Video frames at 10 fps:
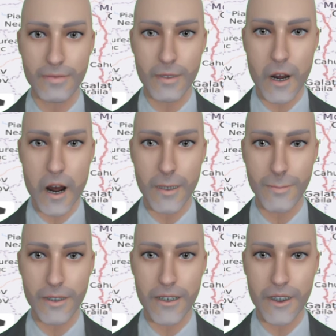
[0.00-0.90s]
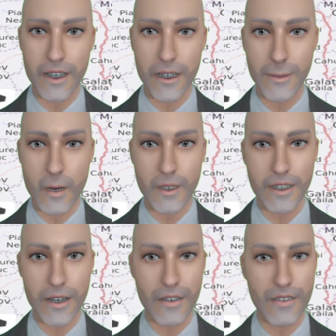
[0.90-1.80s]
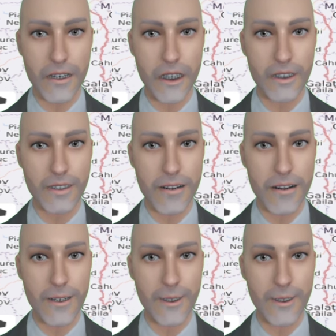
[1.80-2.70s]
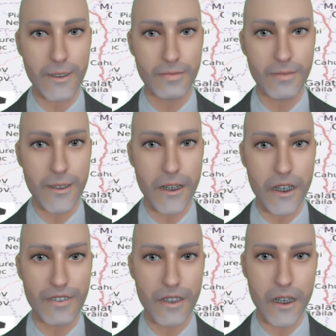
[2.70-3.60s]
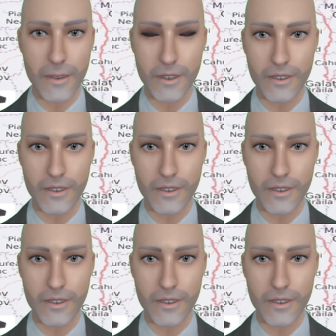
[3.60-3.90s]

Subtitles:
But this next post, I think, is significant.